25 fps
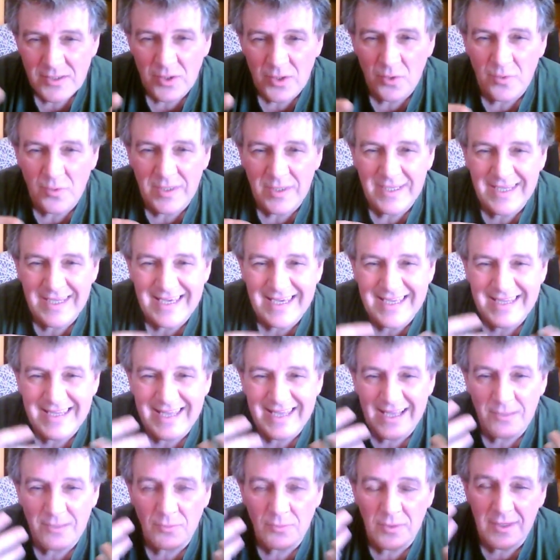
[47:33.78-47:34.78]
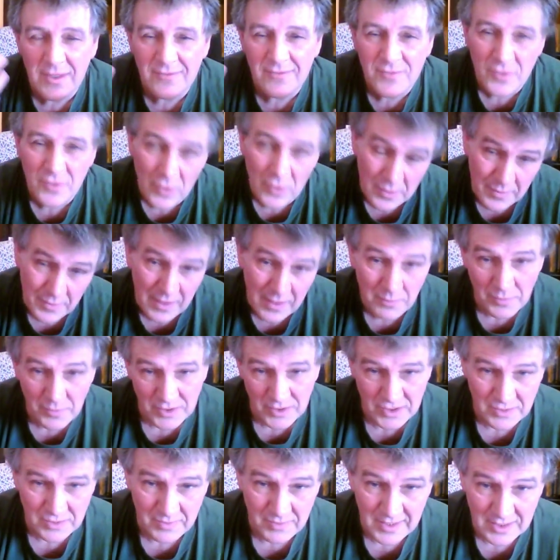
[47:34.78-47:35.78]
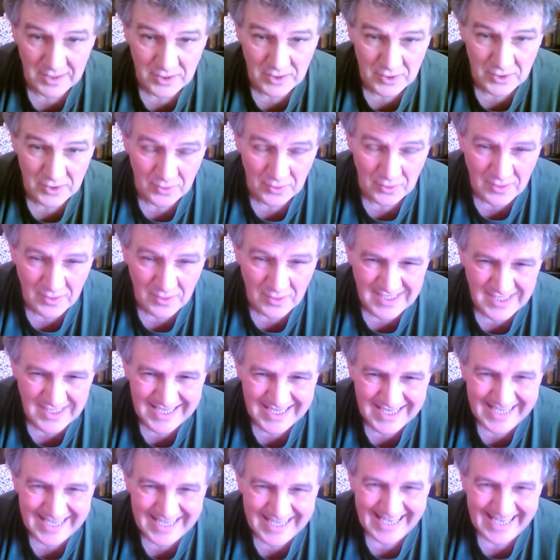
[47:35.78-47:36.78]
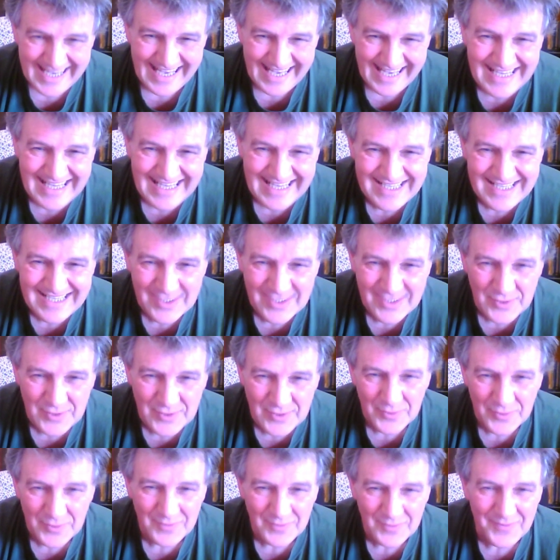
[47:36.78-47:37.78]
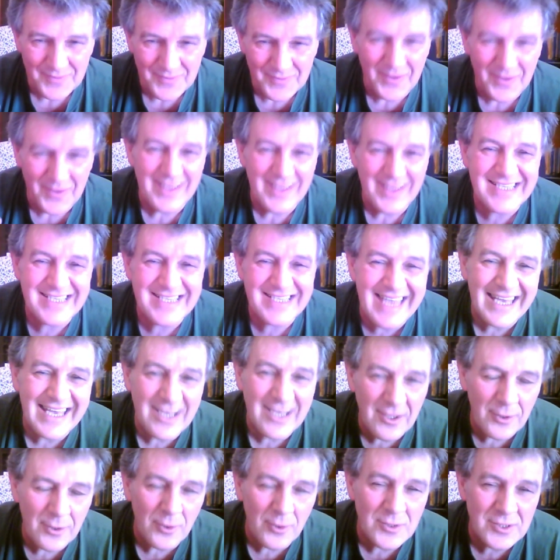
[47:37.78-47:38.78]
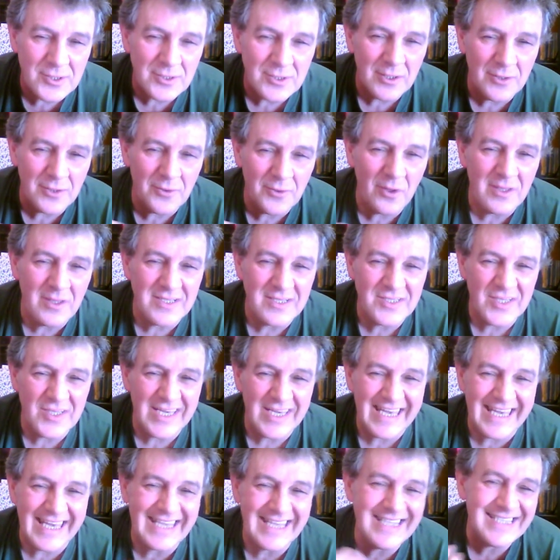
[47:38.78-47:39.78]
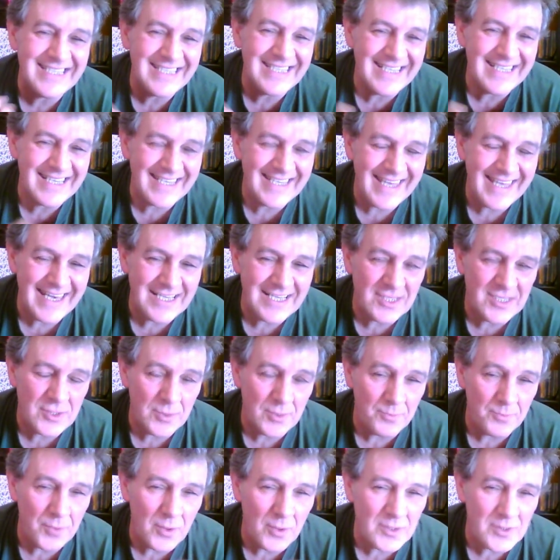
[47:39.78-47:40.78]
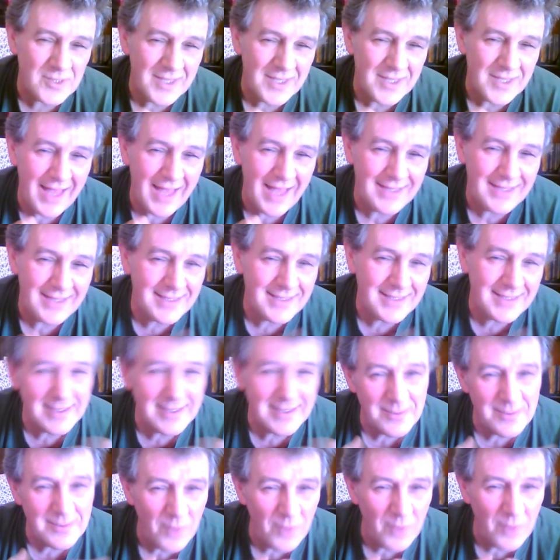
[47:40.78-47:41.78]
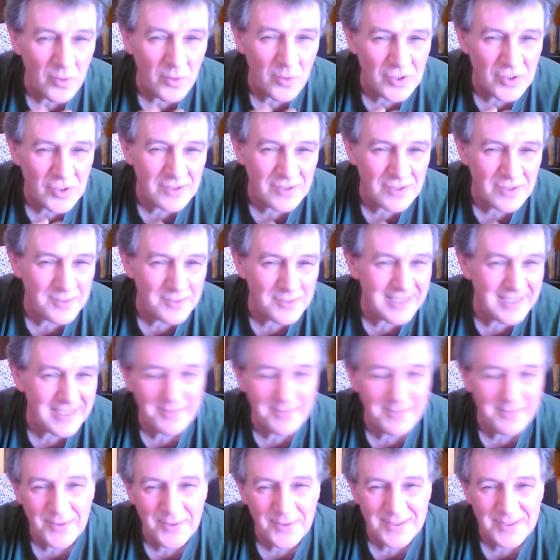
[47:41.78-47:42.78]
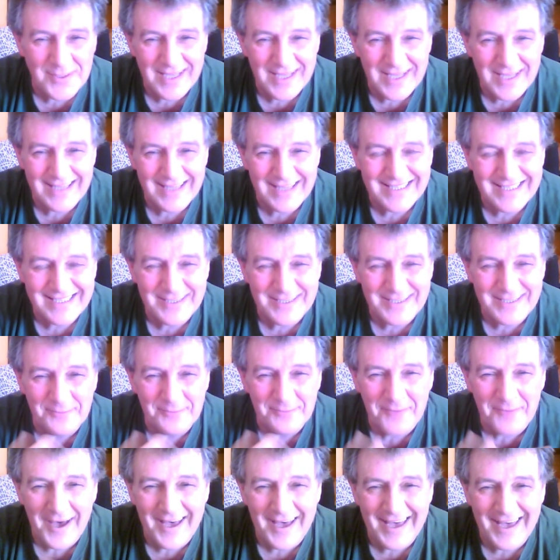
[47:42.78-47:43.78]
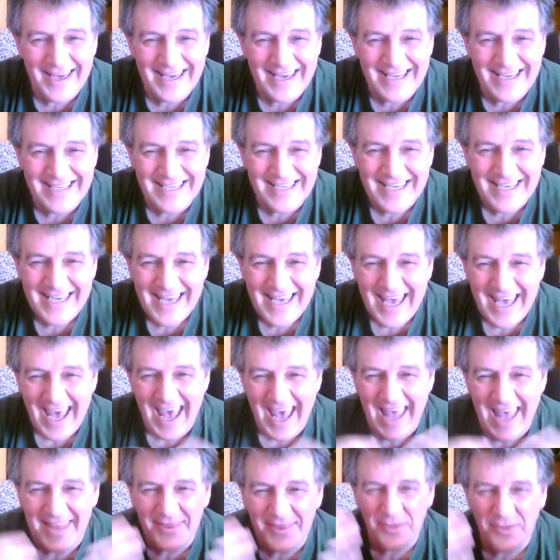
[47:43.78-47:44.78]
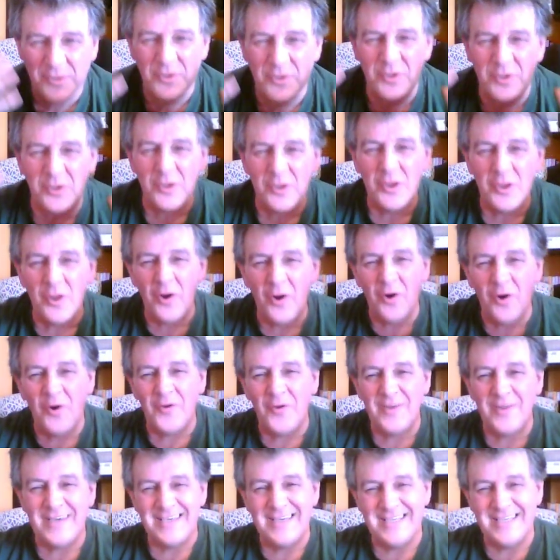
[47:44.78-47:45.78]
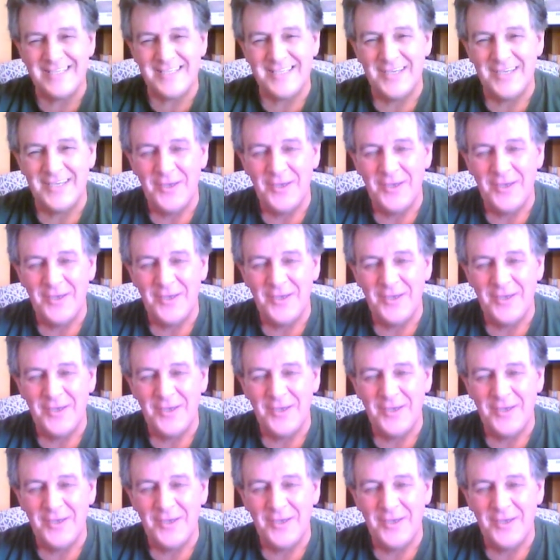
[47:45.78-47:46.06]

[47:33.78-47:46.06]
So we need that, what I've talked about much in my talks, integral psychological knowledge that integrates the personality, the emotions within the personality, the mind, and the glories